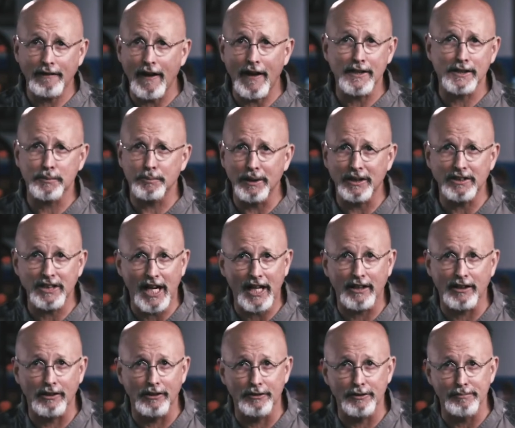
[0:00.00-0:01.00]
not
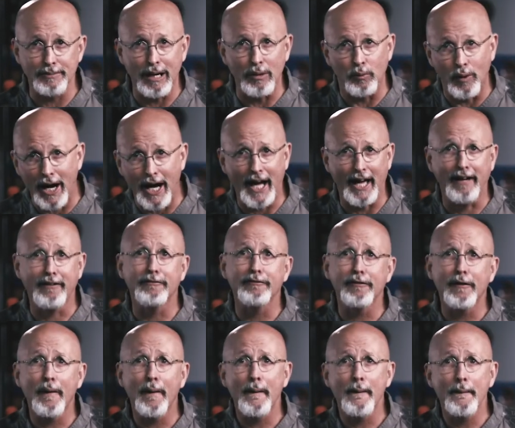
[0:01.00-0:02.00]
spectacular to my wife
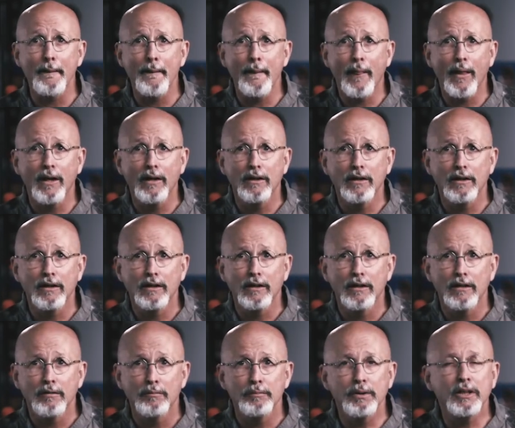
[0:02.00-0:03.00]

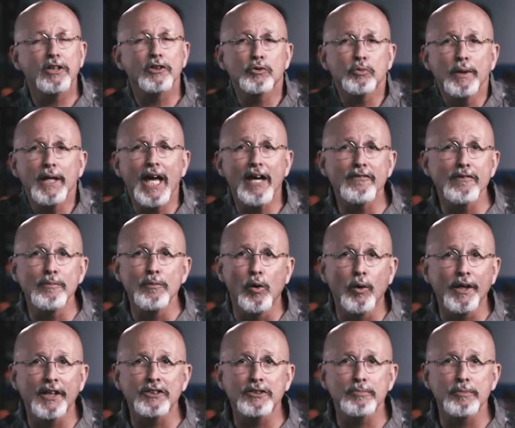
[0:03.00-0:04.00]
because we have a
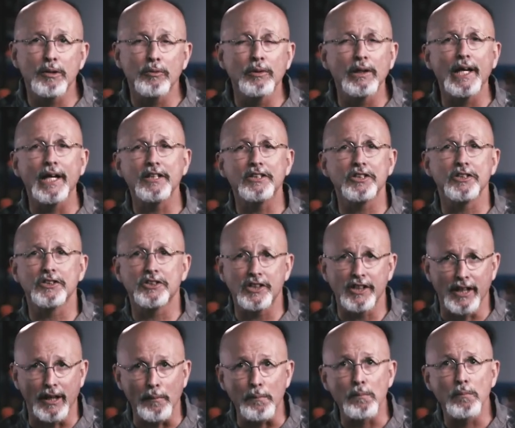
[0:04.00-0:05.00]
more intimate
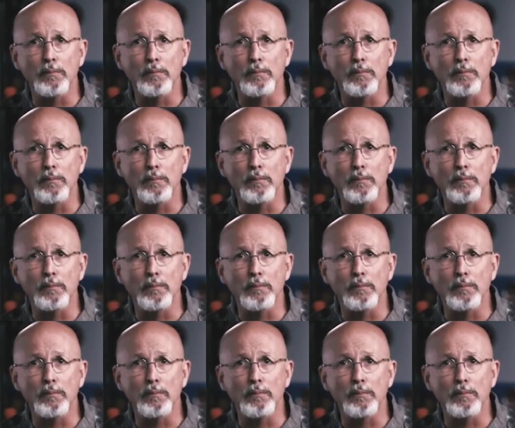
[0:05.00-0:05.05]
relationship.